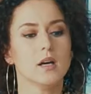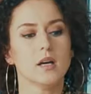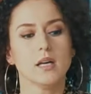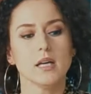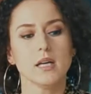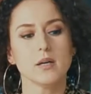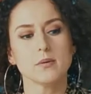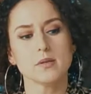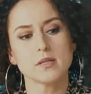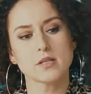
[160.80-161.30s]

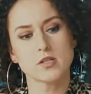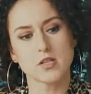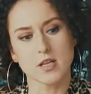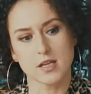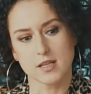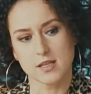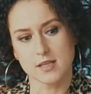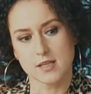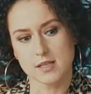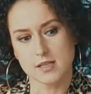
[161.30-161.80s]
He was
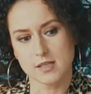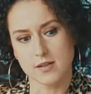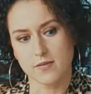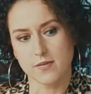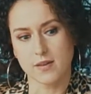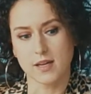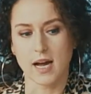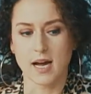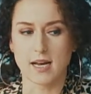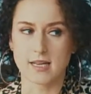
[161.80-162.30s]
jealous of
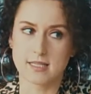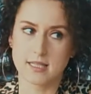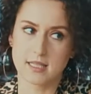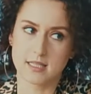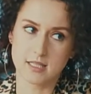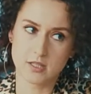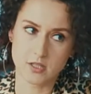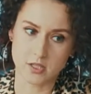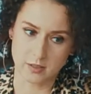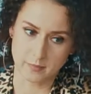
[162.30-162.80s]
the guys
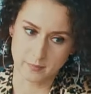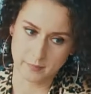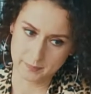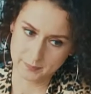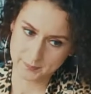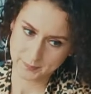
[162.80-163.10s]
at the gym,